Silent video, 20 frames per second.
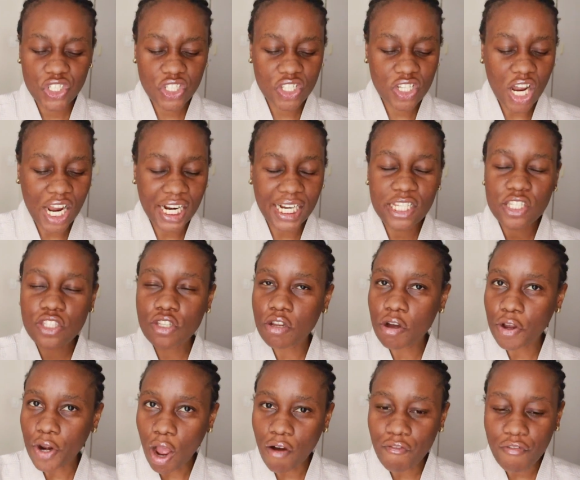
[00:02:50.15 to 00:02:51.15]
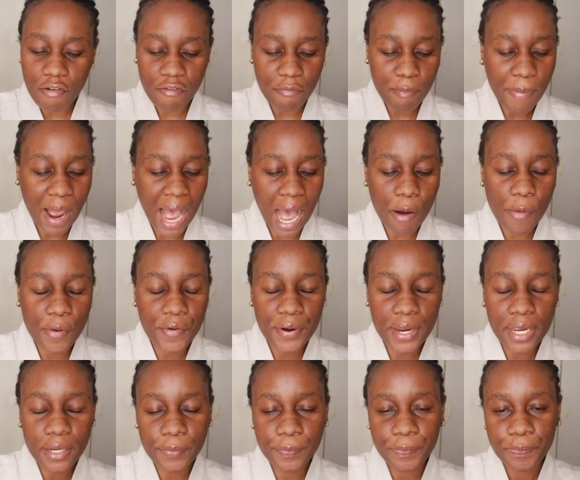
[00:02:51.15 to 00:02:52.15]
it's not
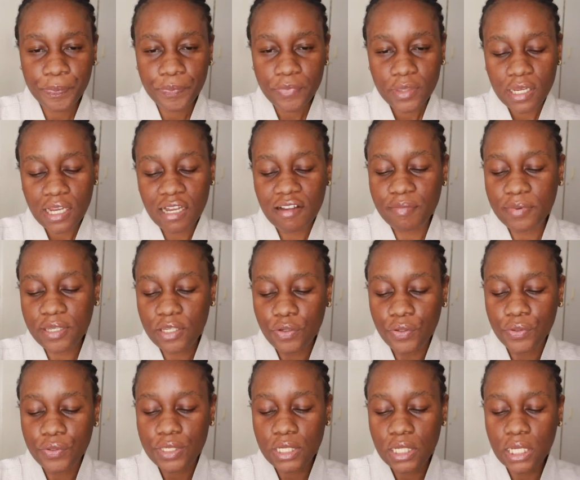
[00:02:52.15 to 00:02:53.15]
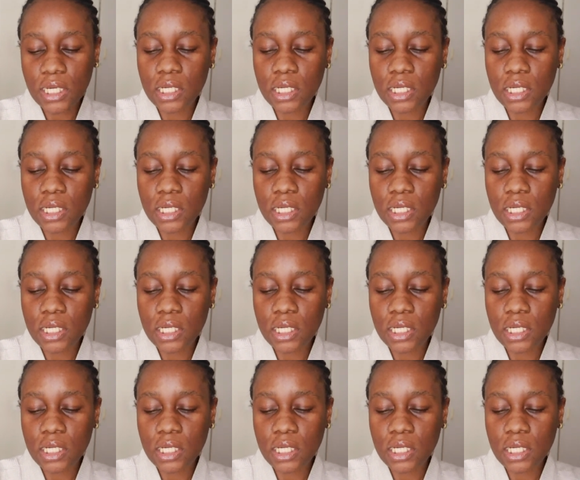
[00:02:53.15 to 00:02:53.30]
overpowering. I've been using